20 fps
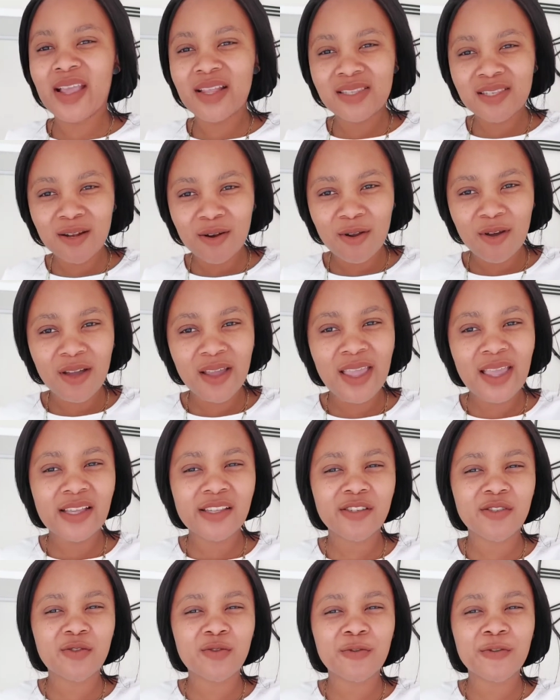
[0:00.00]
catalog
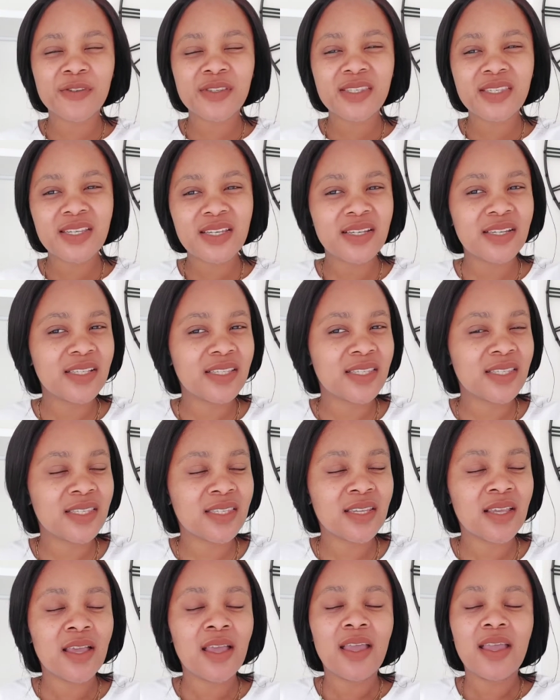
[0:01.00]
as you've seen it
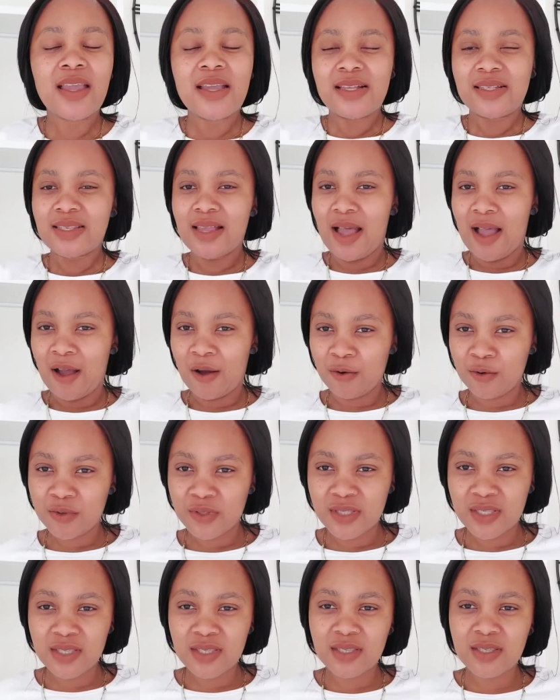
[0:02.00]
is
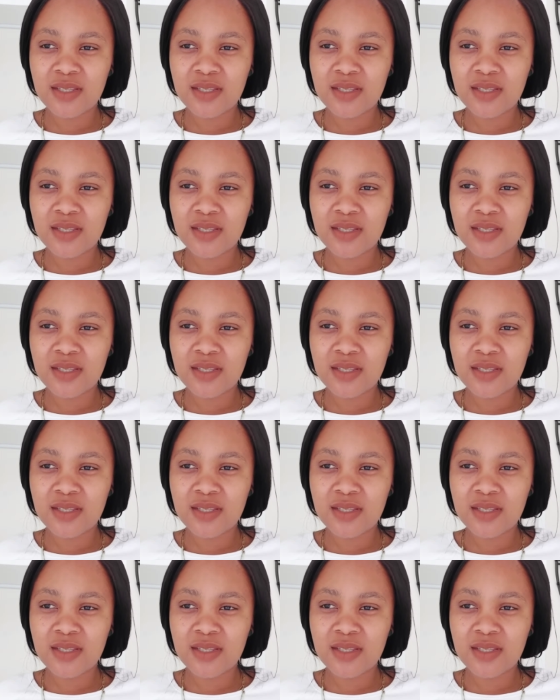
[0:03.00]
out.